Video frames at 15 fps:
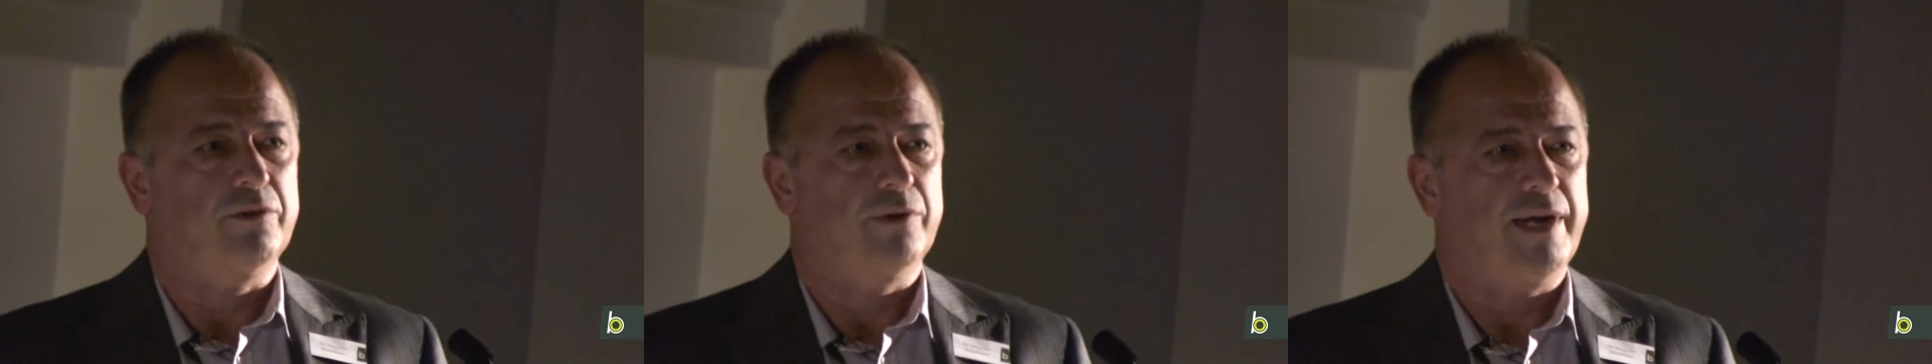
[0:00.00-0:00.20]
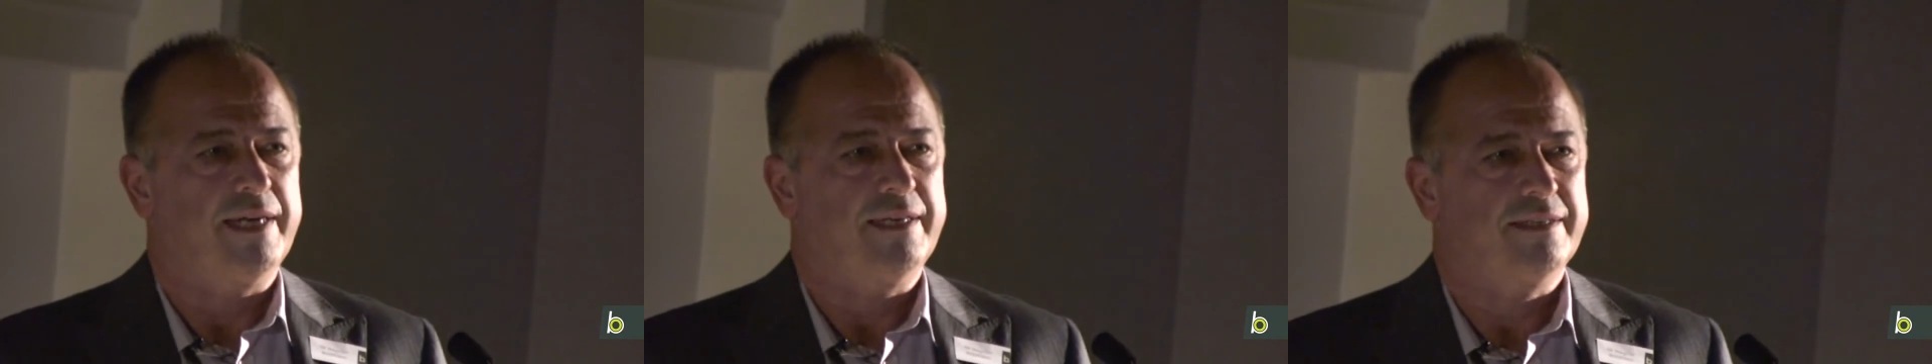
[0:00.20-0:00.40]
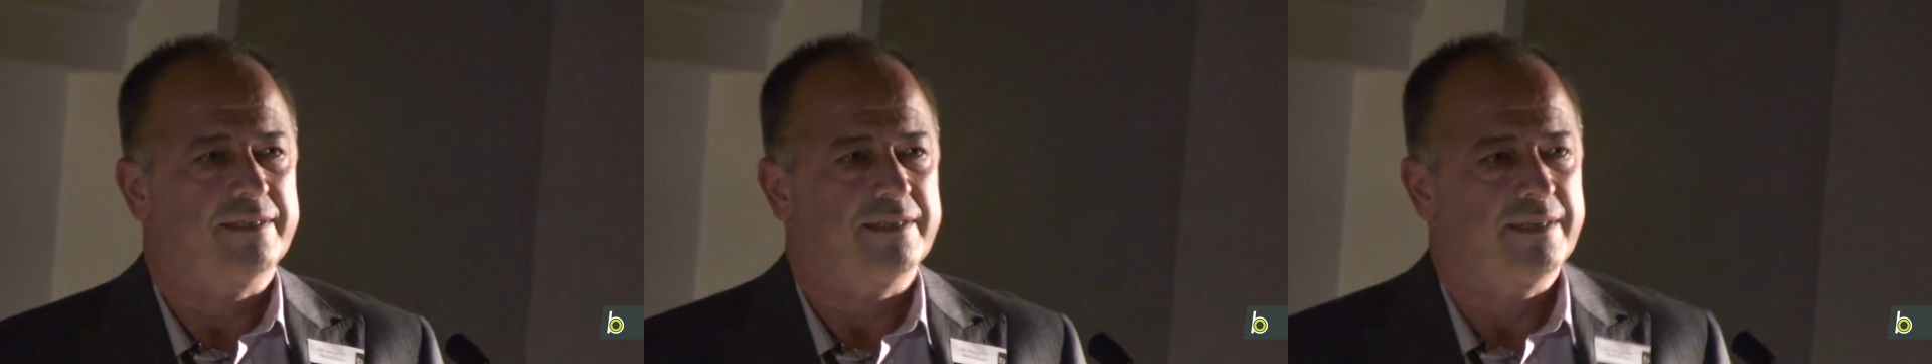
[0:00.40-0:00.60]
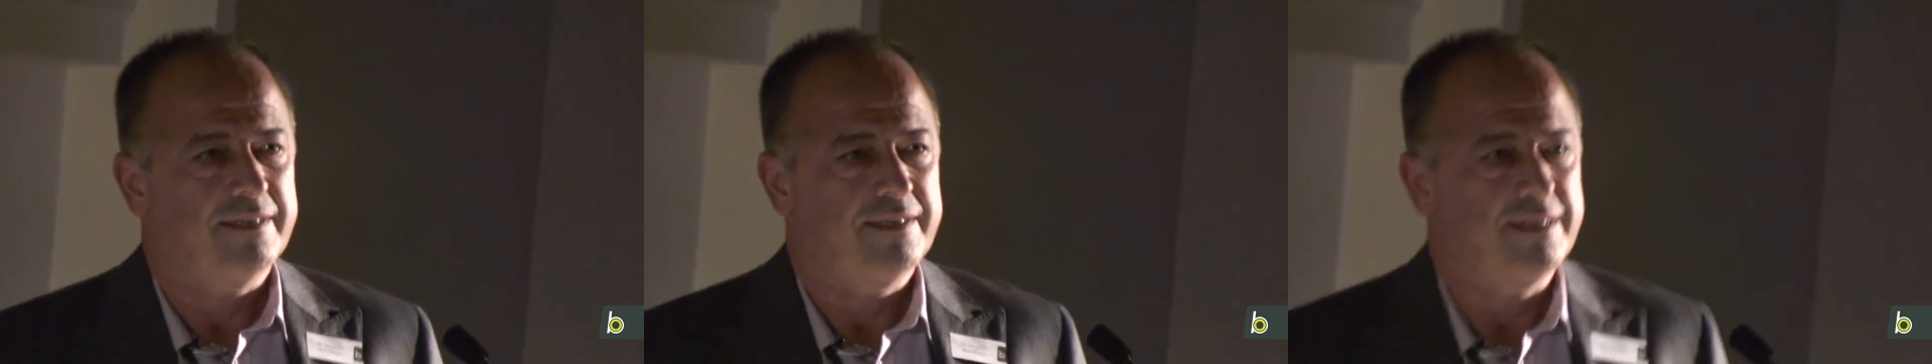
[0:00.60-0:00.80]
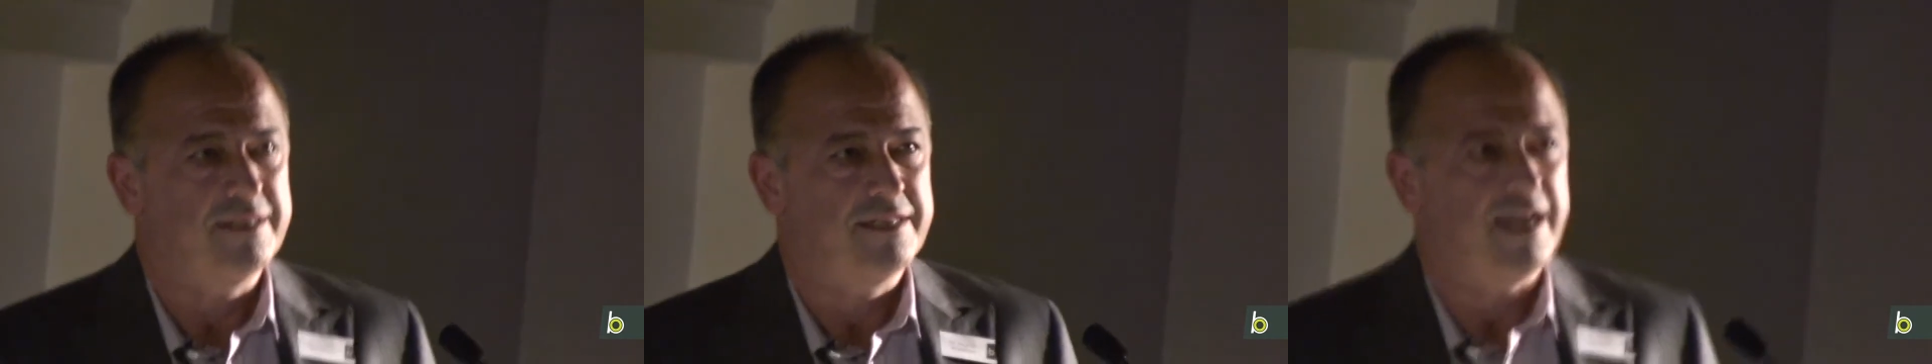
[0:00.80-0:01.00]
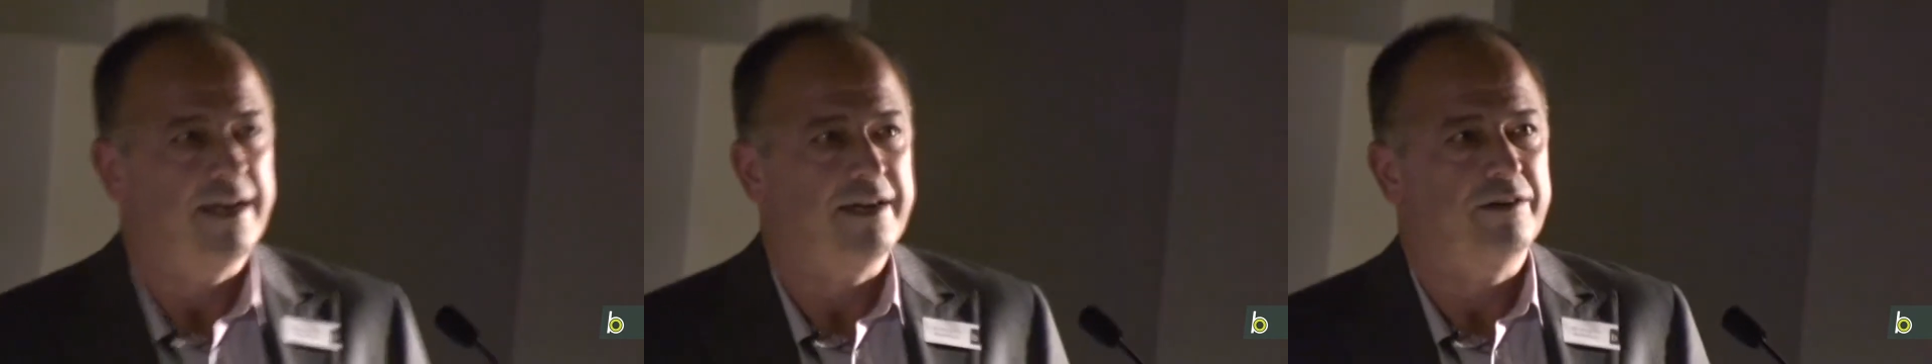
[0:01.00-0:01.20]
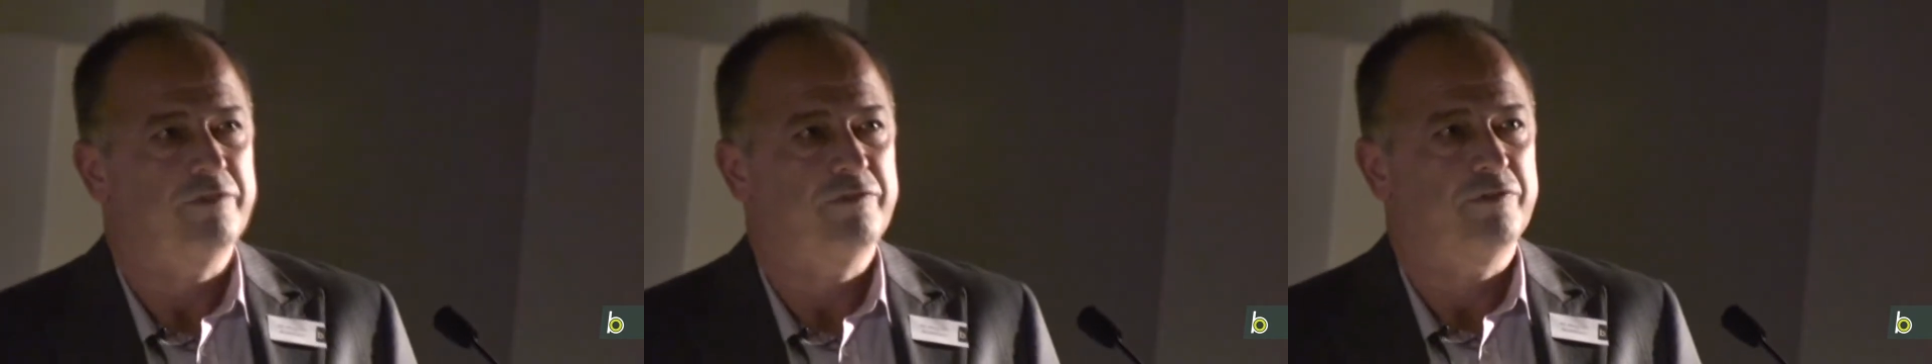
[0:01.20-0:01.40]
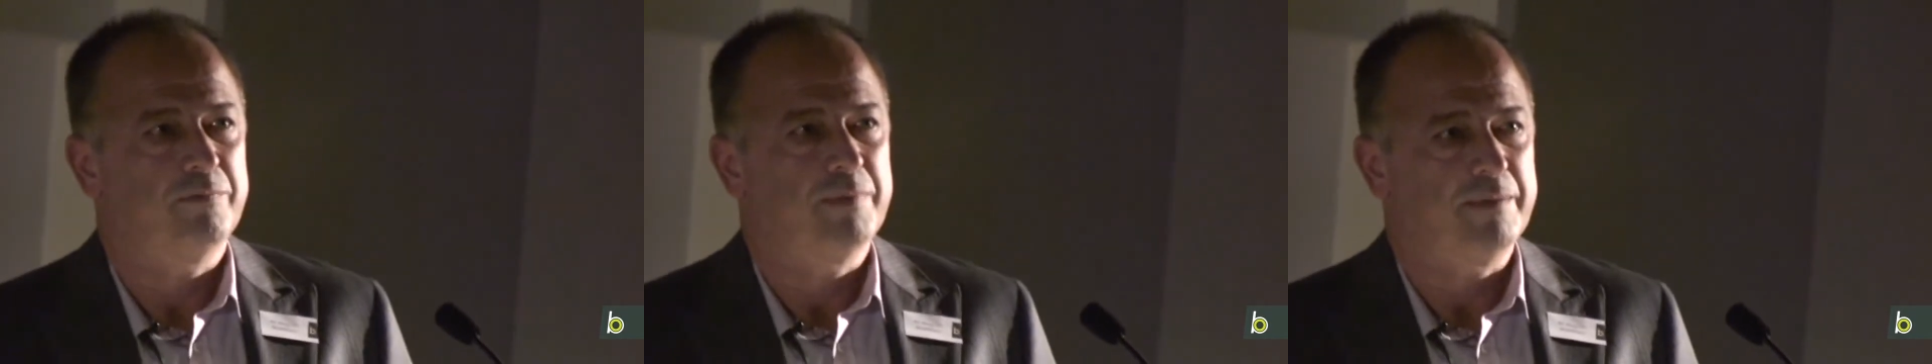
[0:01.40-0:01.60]
to create
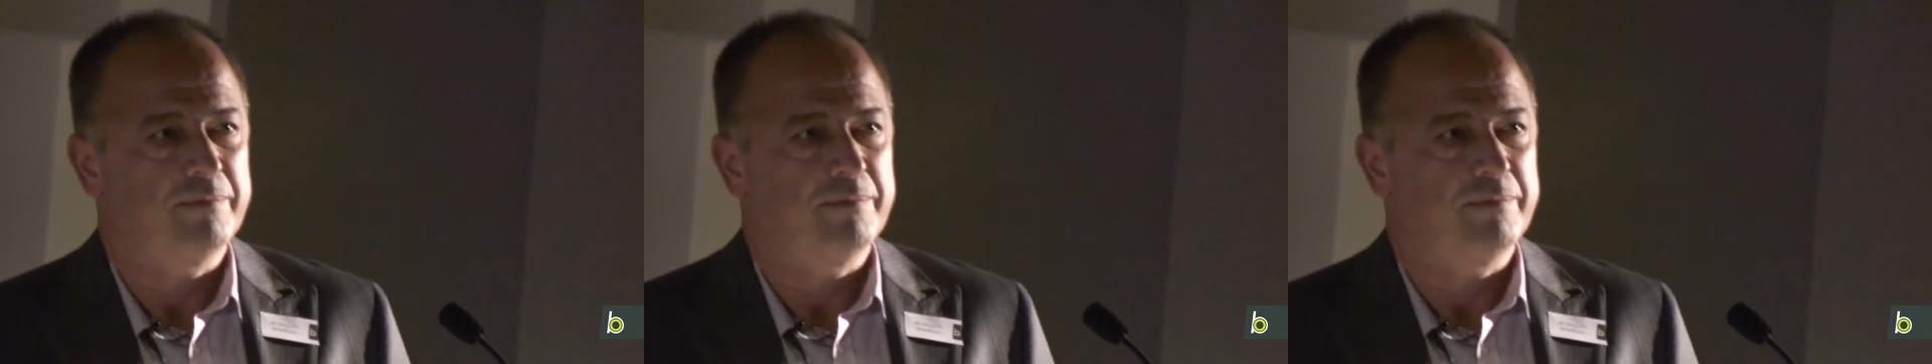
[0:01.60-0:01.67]
desire for